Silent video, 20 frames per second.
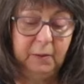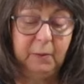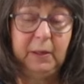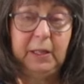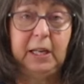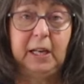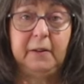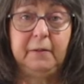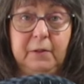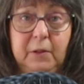We
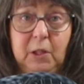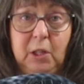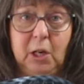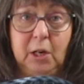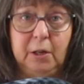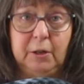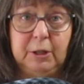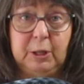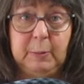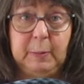have
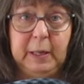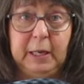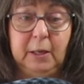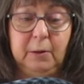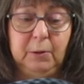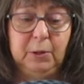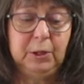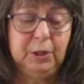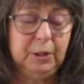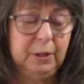large
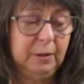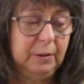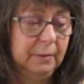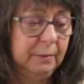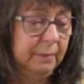pouch,